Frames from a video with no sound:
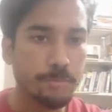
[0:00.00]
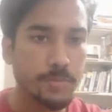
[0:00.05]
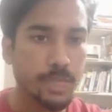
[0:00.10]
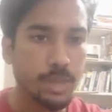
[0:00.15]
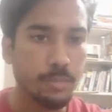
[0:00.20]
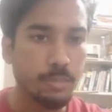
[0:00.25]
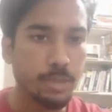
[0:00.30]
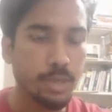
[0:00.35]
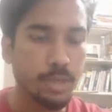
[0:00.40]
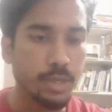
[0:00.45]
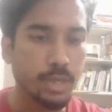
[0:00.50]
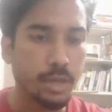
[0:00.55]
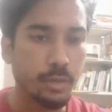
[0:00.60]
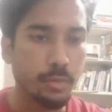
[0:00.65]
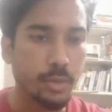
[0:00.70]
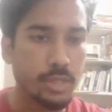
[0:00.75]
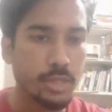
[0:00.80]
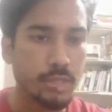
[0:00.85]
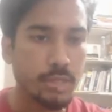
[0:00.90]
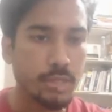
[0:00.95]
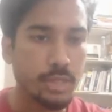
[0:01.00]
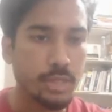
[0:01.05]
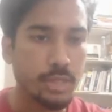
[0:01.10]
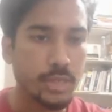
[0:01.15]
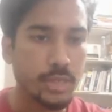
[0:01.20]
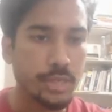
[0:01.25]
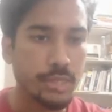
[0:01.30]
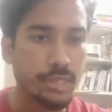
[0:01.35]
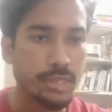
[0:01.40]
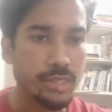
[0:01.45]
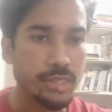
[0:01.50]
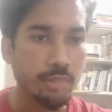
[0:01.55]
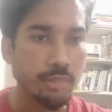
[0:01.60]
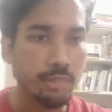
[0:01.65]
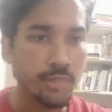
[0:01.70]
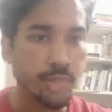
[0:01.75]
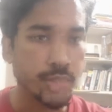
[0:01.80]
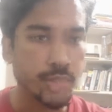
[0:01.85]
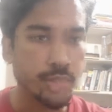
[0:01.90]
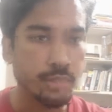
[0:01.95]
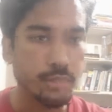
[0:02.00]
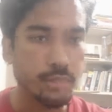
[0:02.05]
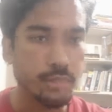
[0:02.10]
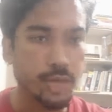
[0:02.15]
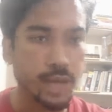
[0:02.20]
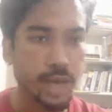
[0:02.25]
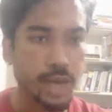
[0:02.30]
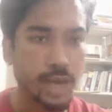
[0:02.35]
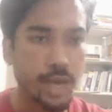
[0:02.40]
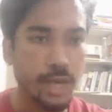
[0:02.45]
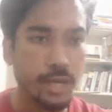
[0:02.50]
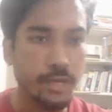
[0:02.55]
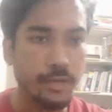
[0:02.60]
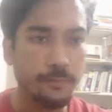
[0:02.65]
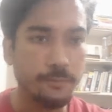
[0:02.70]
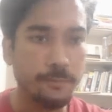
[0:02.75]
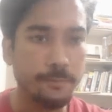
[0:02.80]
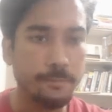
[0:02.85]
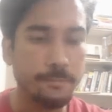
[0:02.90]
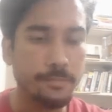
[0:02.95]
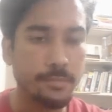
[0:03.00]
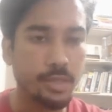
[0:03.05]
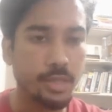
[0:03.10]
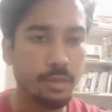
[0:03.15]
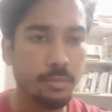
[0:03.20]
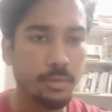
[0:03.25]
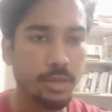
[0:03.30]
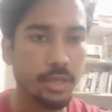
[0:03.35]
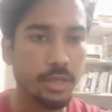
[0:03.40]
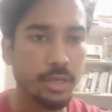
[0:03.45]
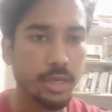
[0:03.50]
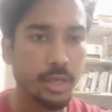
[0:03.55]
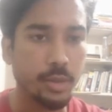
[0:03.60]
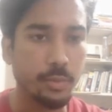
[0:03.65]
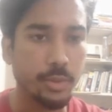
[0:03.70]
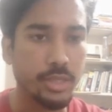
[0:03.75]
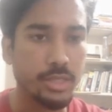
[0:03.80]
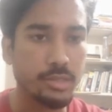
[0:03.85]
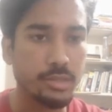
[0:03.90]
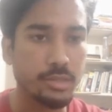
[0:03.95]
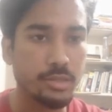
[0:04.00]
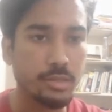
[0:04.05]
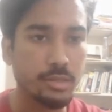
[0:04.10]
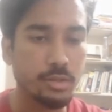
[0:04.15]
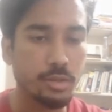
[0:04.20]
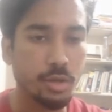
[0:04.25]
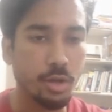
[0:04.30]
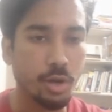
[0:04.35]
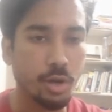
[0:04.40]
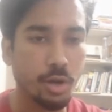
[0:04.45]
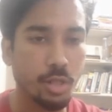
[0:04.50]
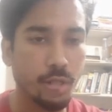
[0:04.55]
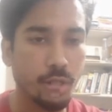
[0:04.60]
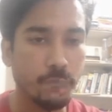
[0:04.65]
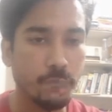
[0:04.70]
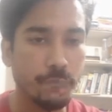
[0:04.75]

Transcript: email request dot get subject, and email request dot